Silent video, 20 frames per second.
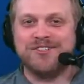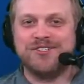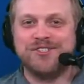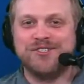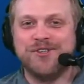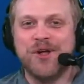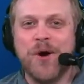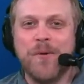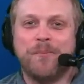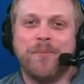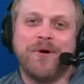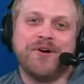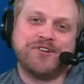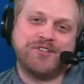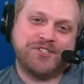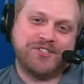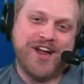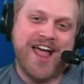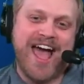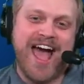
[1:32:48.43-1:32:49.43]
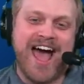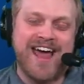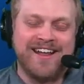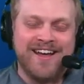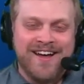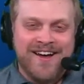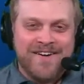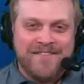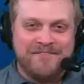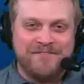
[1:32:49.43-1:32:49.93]
super chat
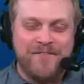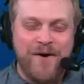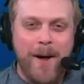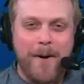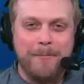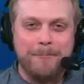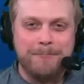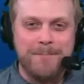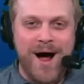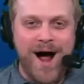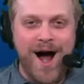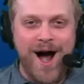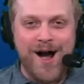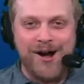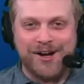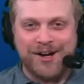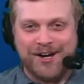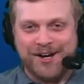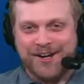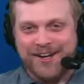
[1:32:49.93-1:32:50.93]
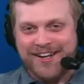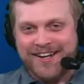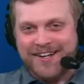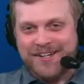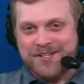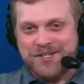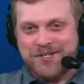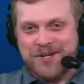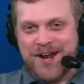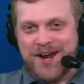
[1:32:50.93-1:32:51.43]
from Mark.
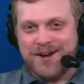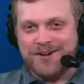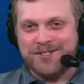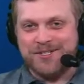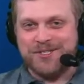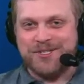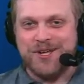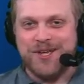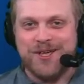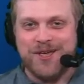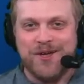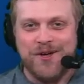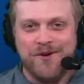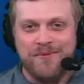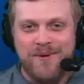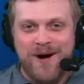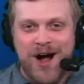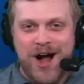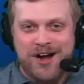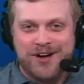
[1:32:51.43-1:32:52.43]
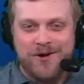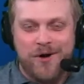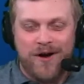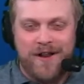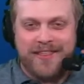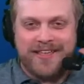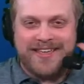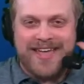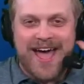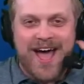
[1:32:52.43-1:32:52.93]
Cheers to you, Mark. Going
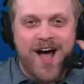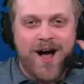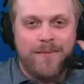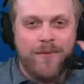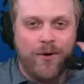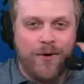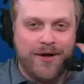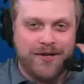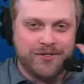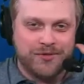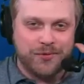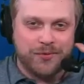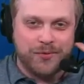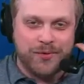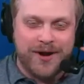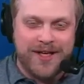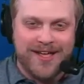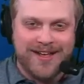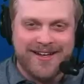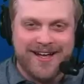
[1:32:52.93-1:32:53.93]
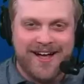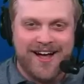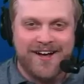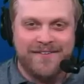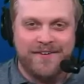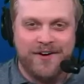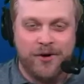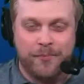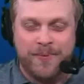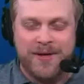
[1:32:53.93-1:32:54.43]
on the Cowboys ring
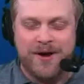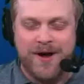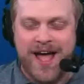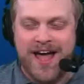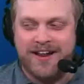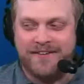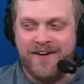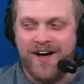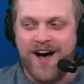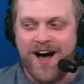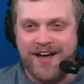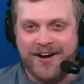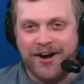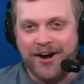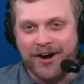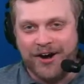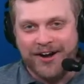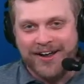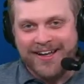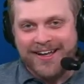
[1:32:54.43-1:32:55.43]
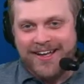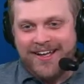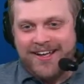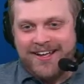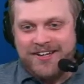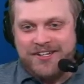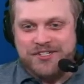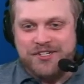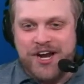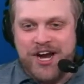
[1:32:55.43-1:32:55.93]
of, or beer hat of honor.
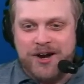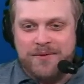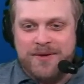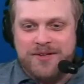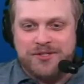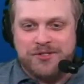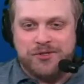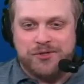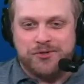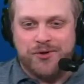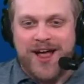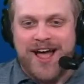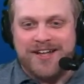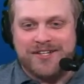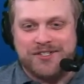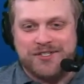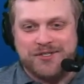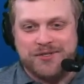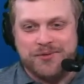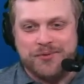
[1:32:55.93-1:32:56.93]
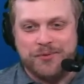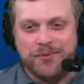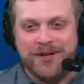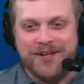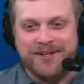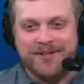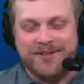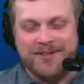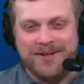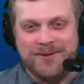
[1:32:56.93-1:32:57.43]
Jeremy's dress
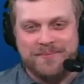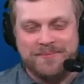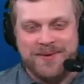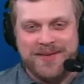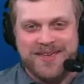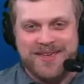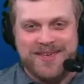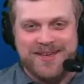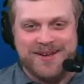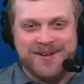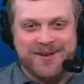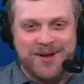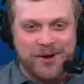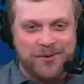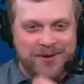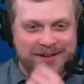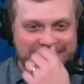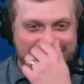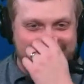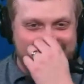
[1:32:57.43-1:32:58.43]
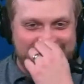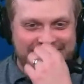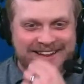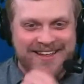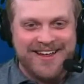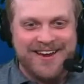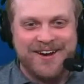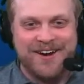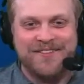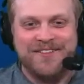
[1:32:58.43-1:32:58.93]
will be going on
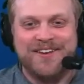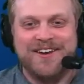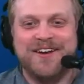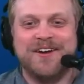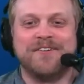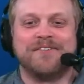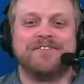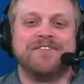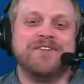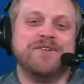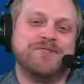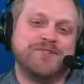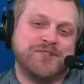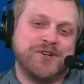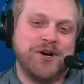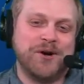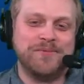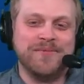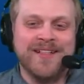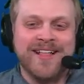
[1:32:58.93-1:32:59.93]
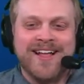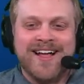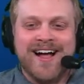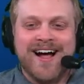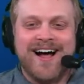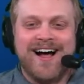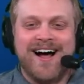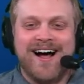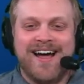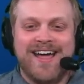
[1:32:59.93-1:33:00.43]
here in the near future.
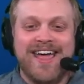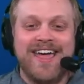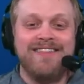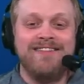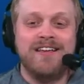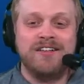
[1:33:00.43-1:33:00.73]
Uh, in